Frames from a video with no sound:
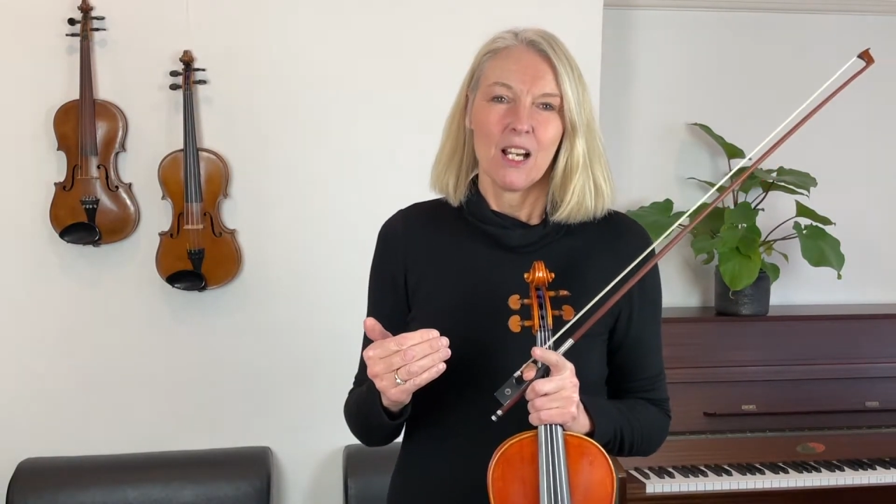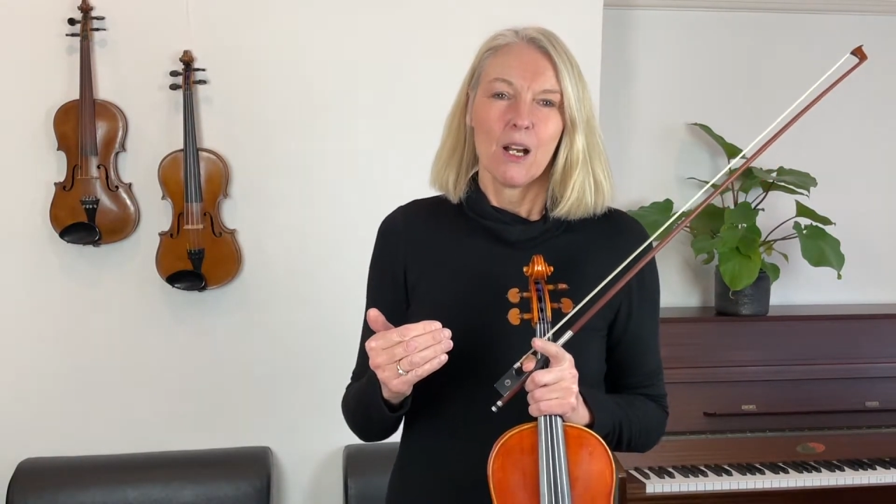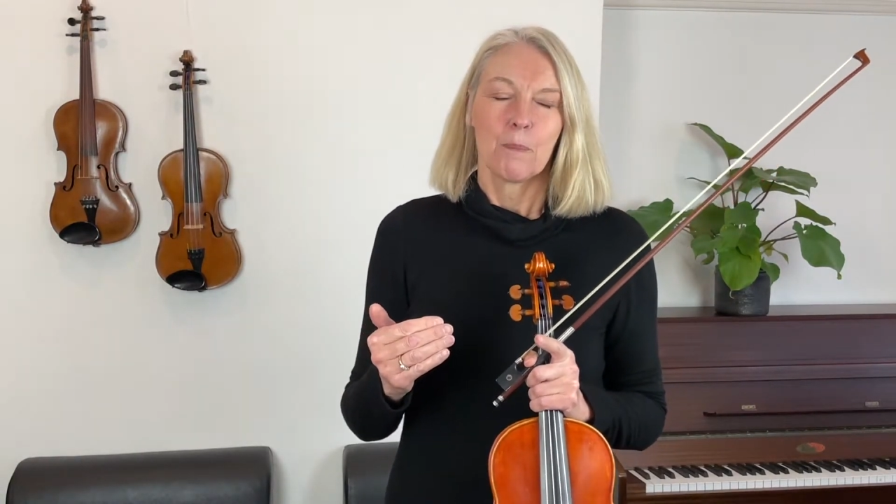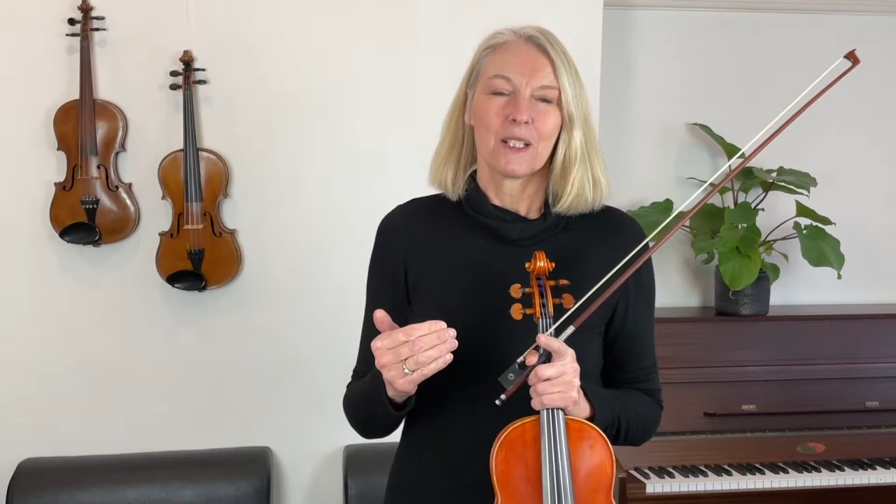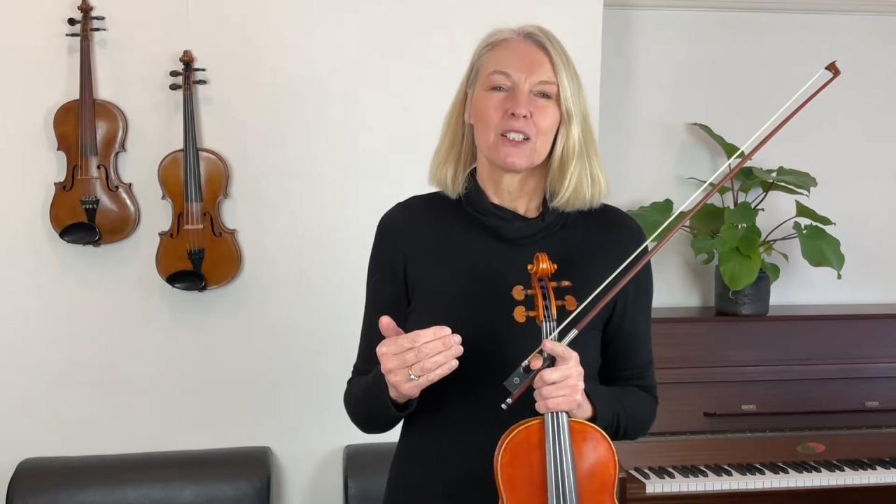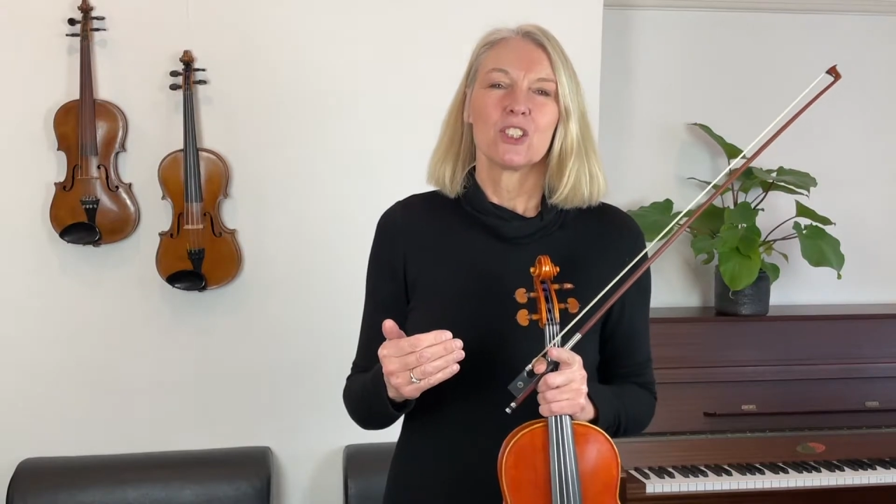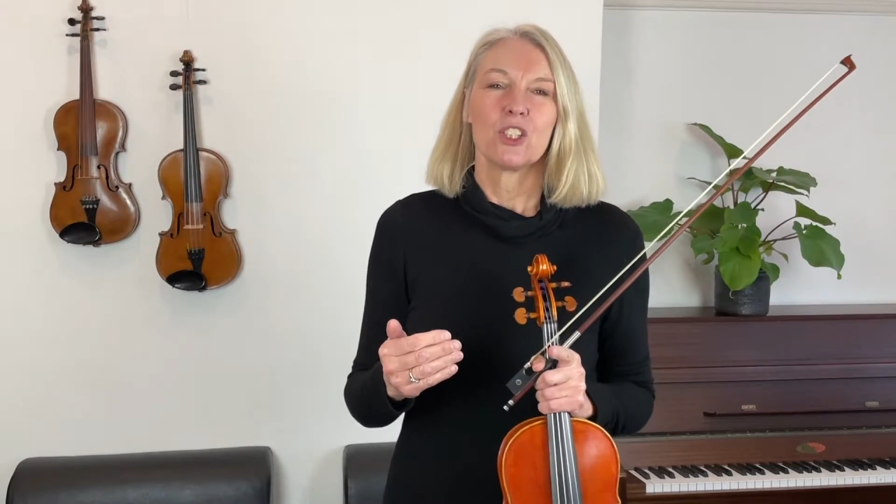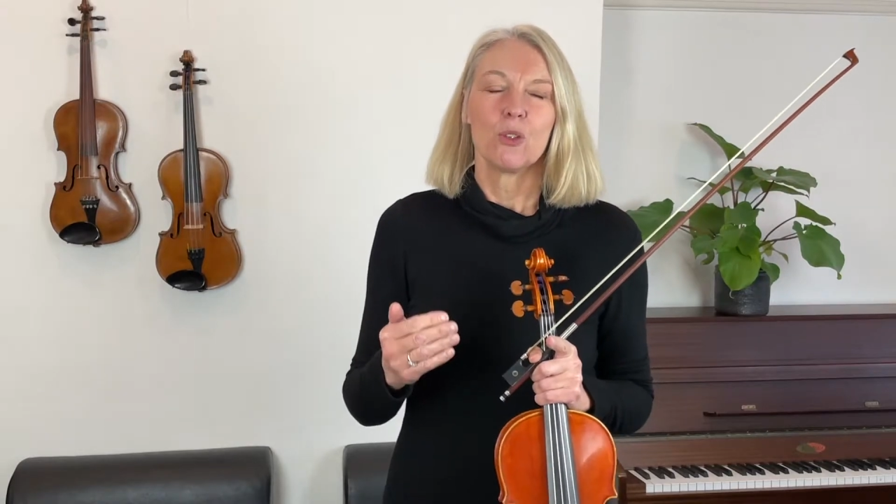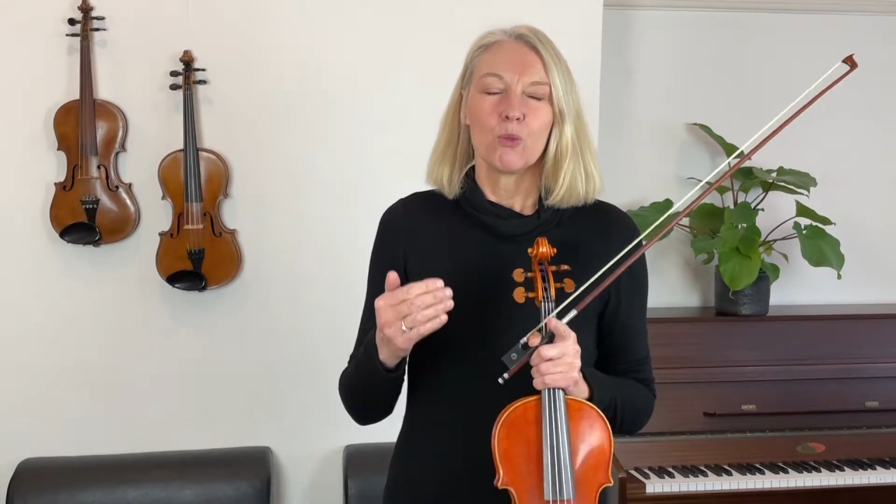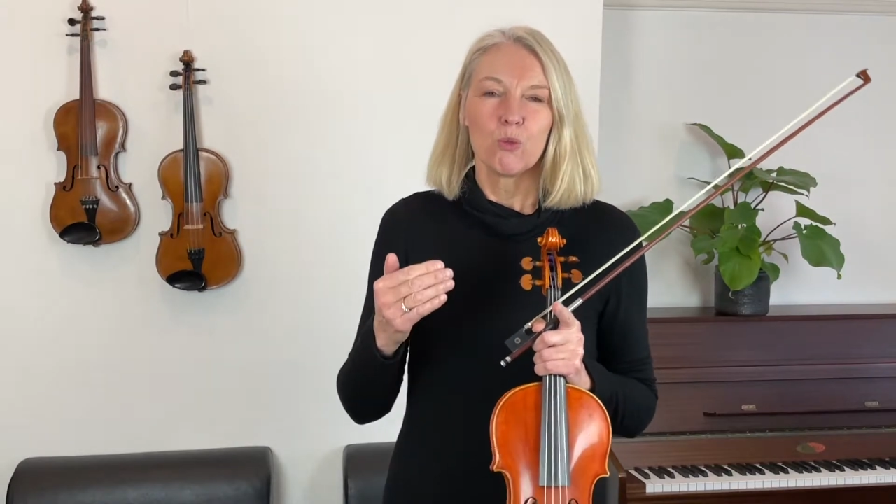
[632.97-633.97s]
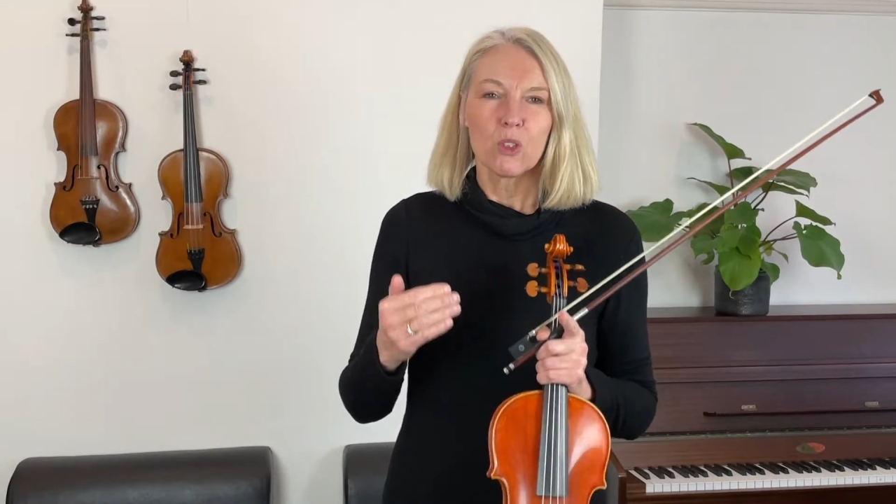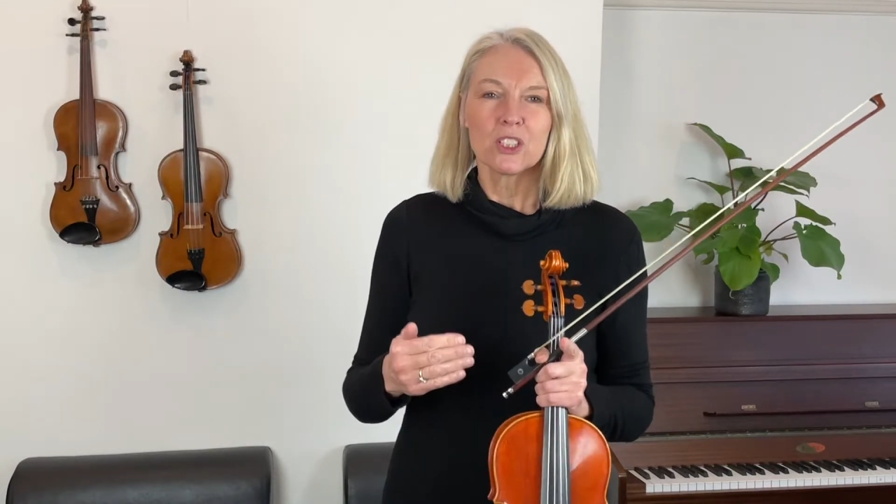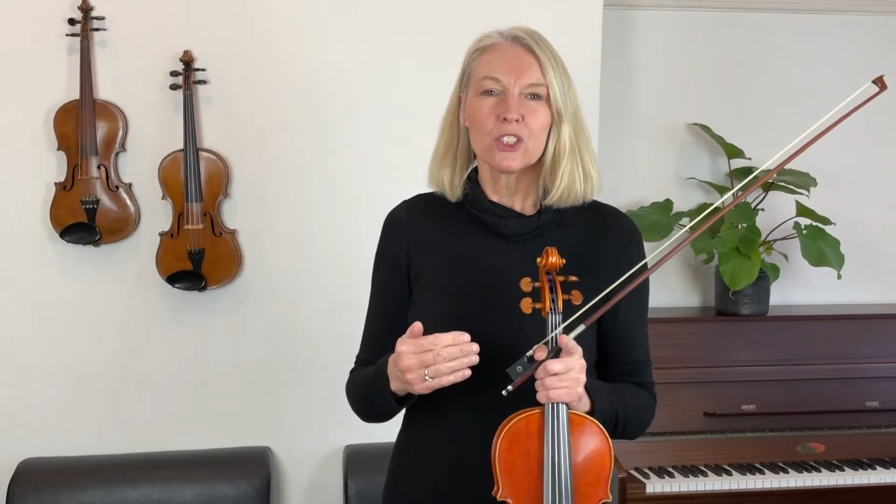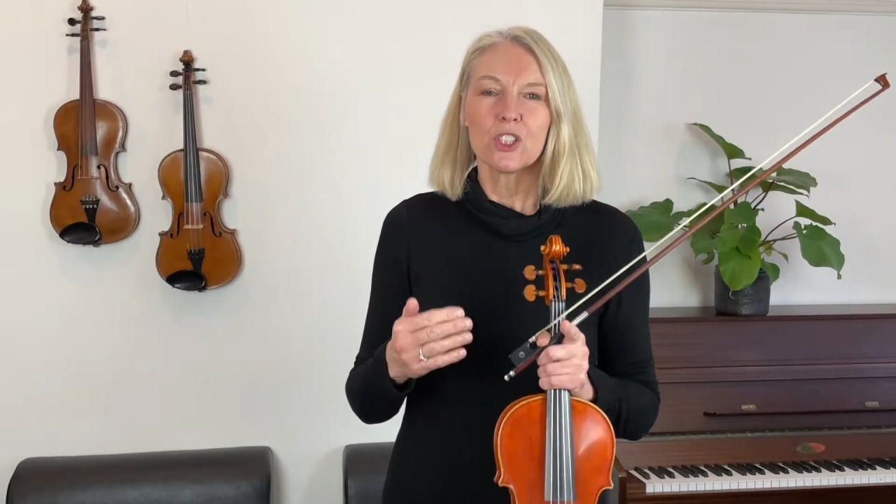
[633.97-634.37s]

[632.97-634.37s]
because you want to